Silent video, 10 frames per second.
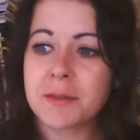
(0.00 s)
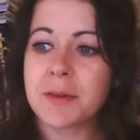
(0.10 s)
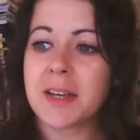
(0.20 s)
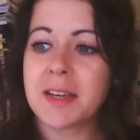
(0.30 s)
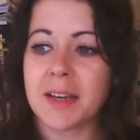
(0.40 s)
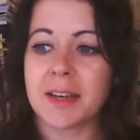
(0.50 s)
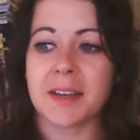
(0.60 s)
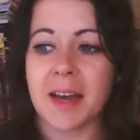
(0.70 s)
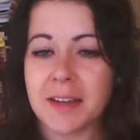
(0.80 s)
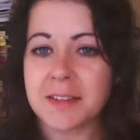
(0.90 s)
quite
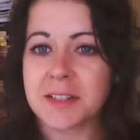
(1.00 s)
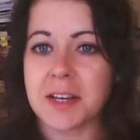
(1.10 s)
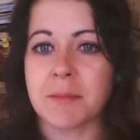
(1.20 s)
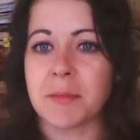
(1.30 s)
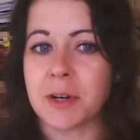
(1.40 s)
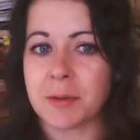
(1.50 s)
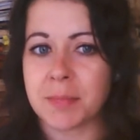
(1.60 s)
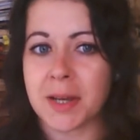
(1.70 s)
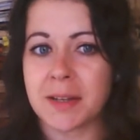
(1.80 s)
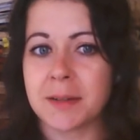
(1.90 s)
catch him or
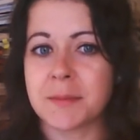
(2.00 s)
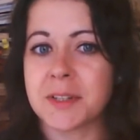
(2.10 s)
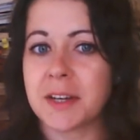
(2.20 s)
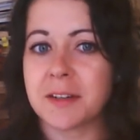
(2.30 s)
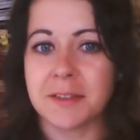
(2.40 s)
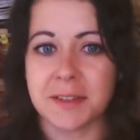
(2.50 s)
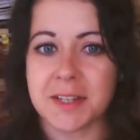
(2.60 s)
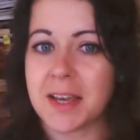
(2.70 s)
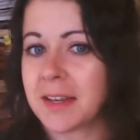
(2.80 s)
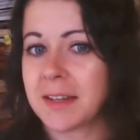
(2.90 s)
pin him down
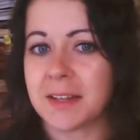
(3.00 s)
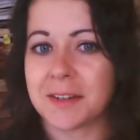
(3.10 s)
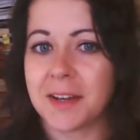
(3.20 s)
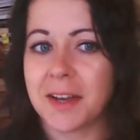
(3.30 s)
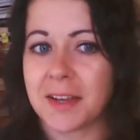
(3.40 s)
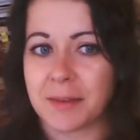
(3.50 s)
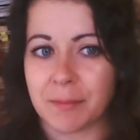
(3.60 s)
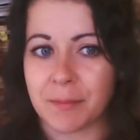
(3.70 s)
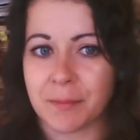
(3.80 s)
to any crime.